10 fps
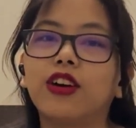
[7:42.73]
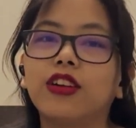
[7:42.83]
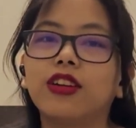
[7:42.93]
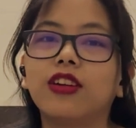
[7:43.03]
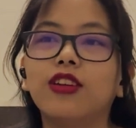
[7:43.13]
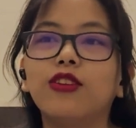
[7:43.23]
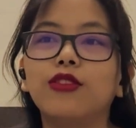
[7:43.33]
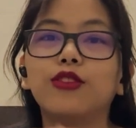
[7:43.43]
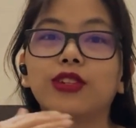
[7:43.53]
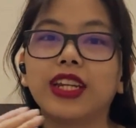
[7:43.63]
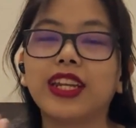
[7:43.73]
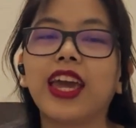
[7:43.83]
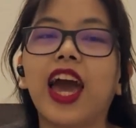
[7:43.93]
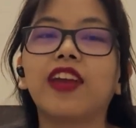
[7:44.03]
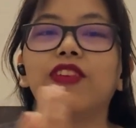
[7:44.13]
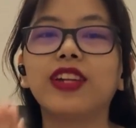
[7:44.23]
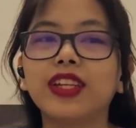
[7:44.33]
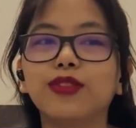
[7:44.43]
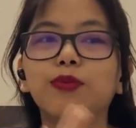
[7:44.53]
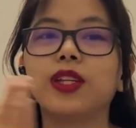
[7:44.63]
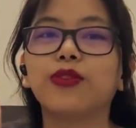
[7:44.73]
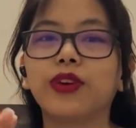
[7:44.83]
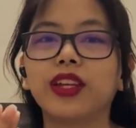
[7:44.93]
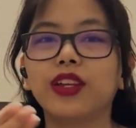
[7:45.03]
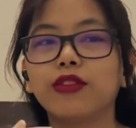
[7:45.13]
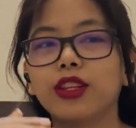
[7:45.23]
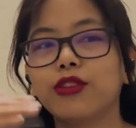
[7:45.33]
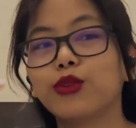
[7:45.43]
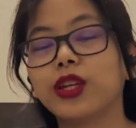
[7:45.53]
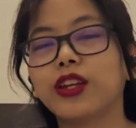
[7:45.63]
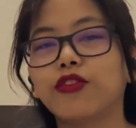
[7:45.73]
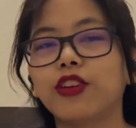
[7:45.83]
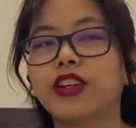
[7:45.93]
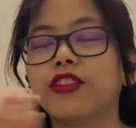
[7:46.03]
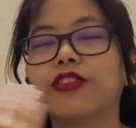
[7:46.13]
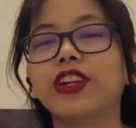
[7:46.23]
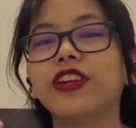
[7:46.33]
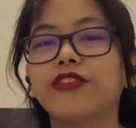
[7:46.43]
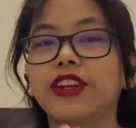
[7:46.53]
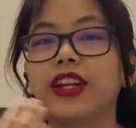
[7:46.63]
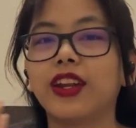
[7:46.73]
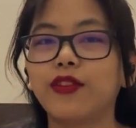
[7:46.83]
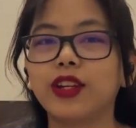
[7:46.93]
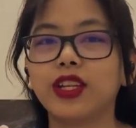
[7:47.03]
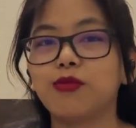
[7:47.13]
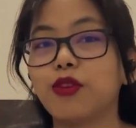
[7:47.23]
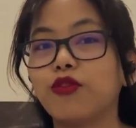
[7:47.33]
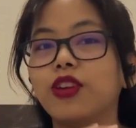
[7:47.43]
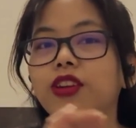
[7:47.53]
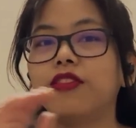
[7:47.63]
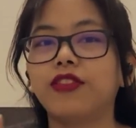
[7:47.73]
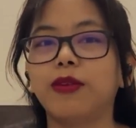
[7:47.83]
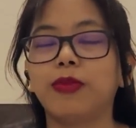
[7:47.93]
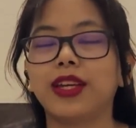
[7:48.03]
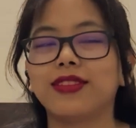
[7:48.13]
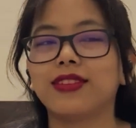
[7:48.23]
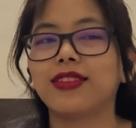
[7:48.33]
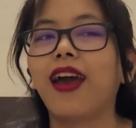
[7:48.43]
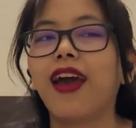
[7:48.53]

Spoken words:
or a rotating advertisement, where it will rotate for different advertisement for different places.